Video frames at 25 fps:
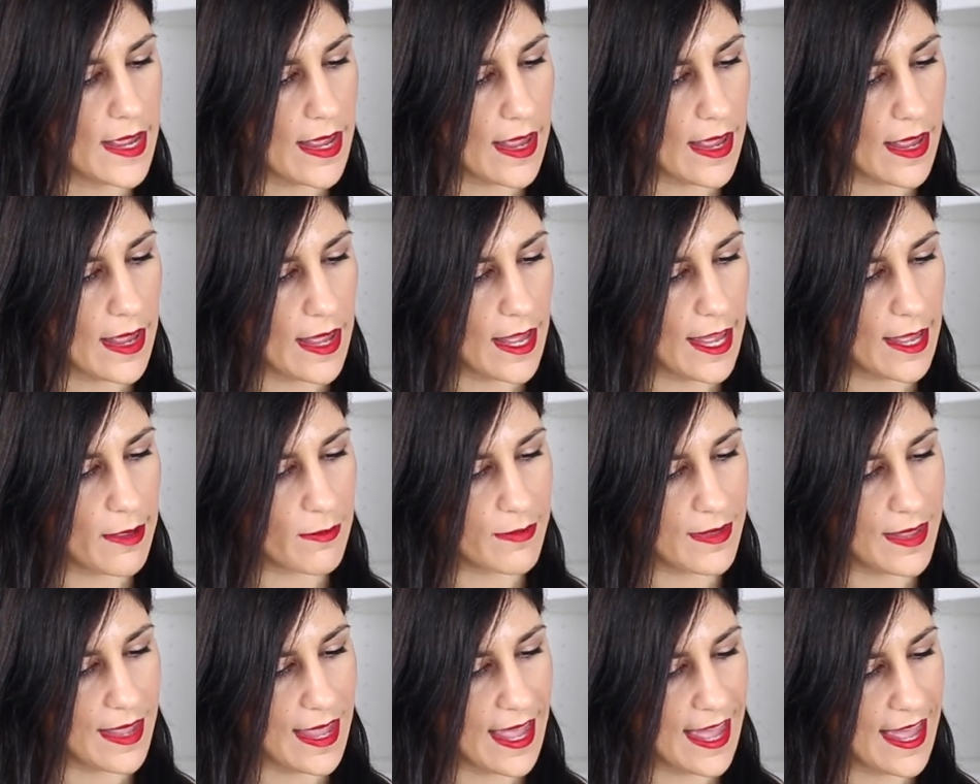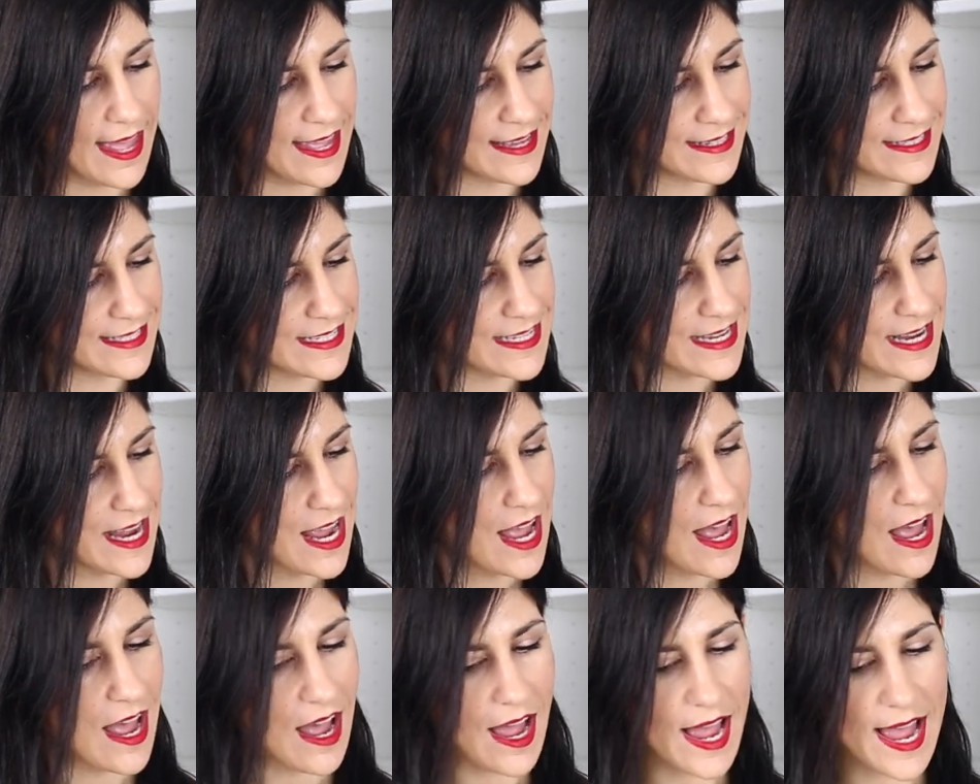And
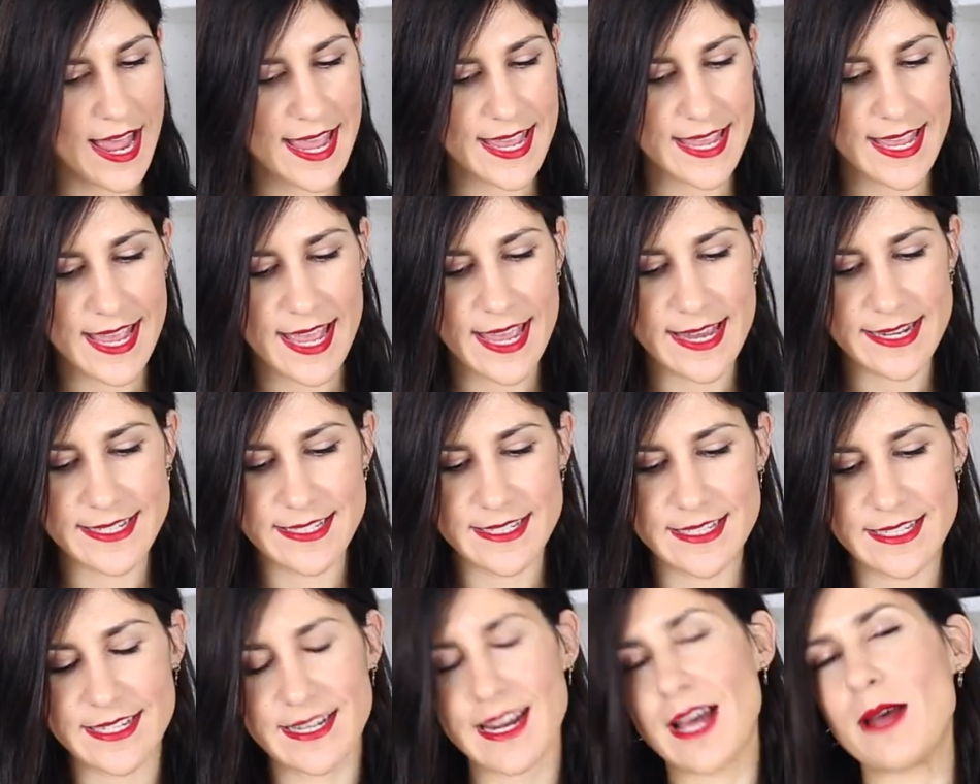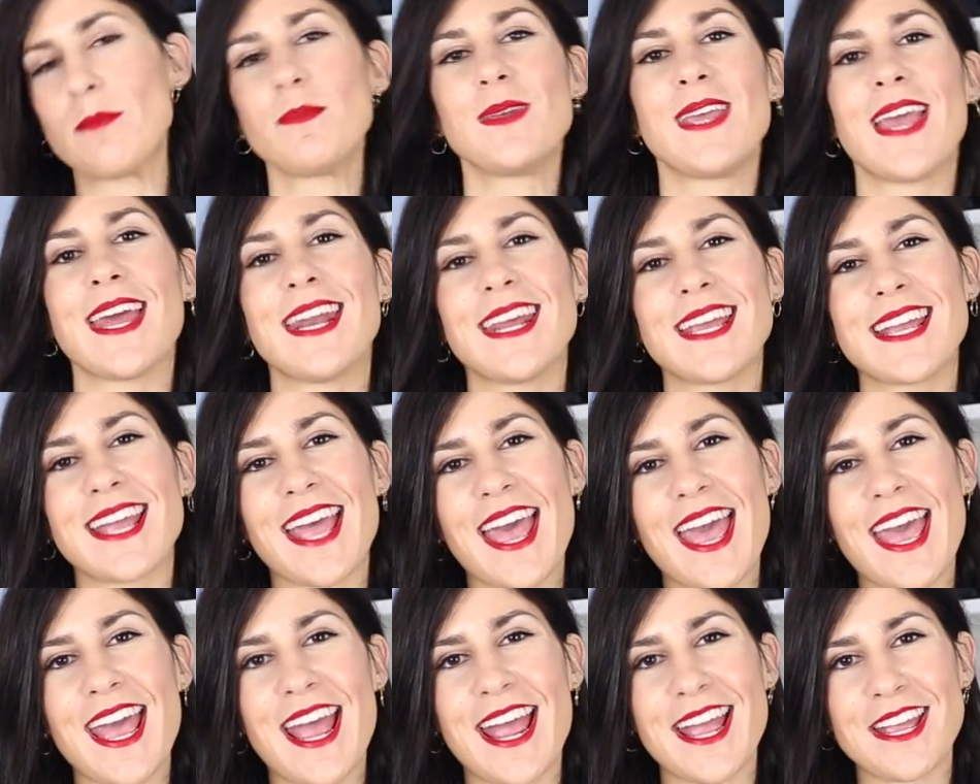I ended up
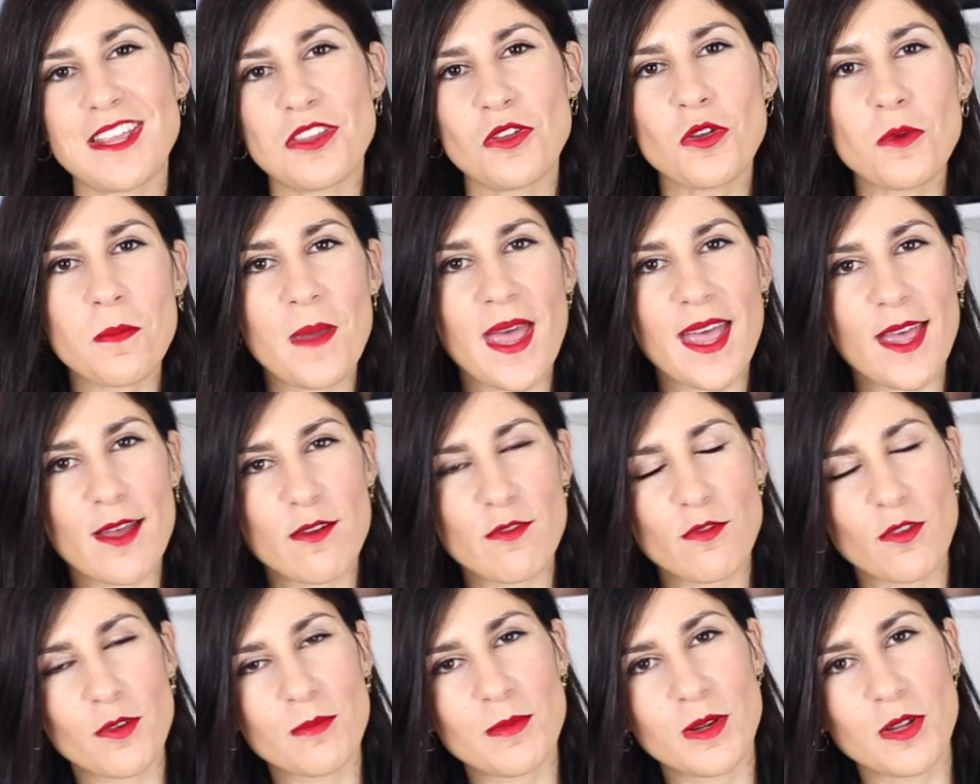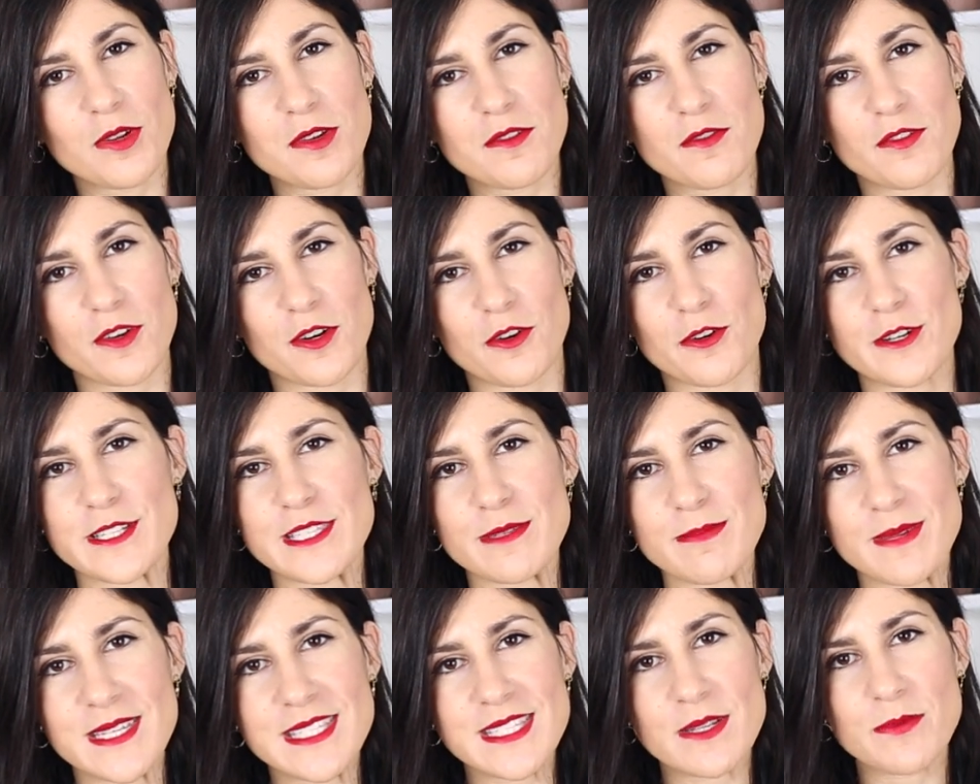getting a new pair from Luke for
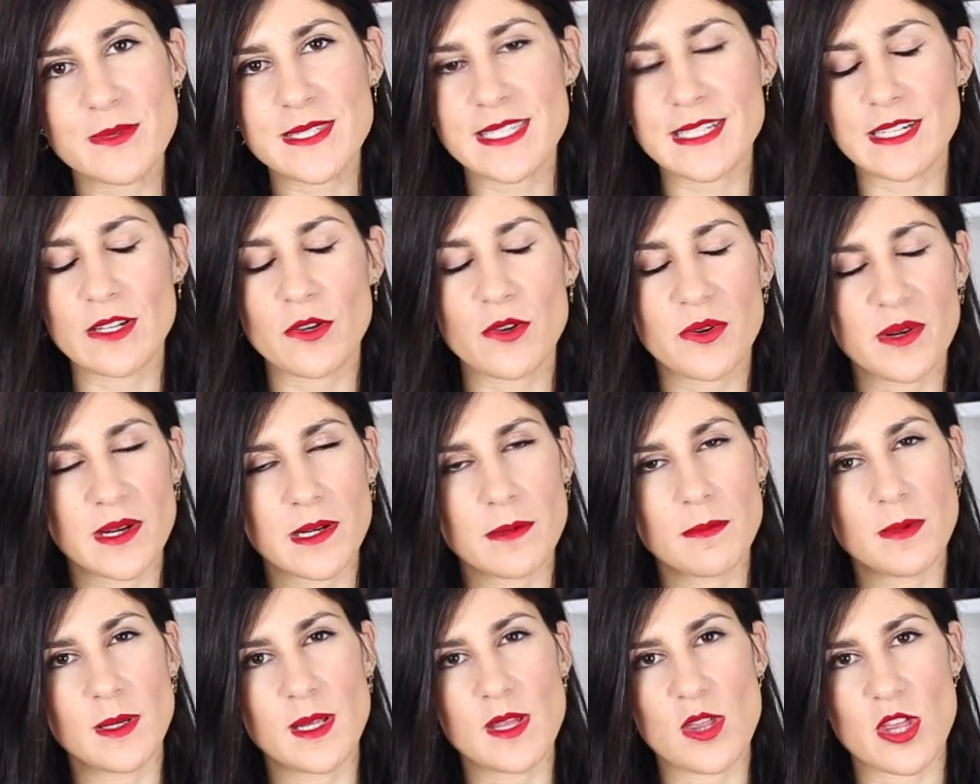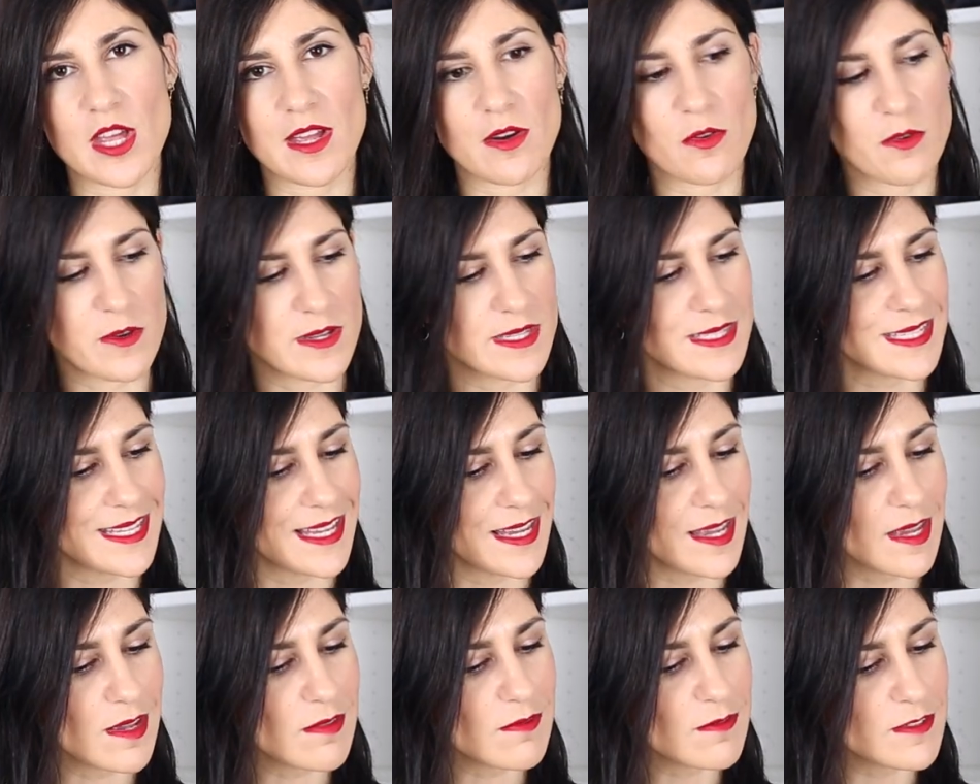Christmas. It was an incredibly generous
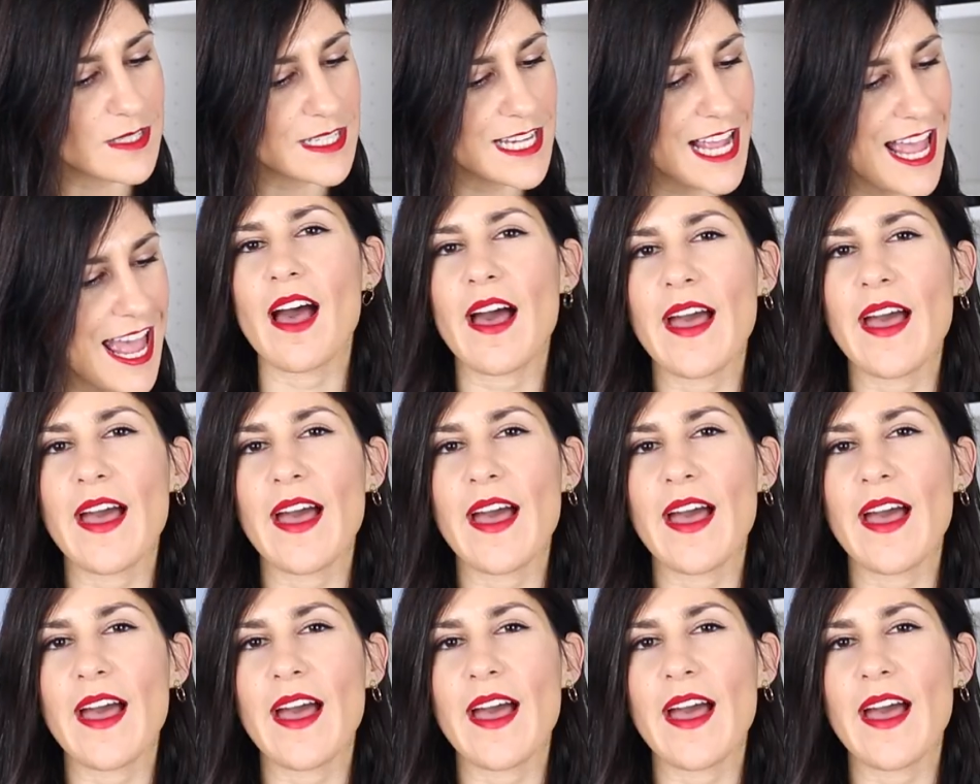gift.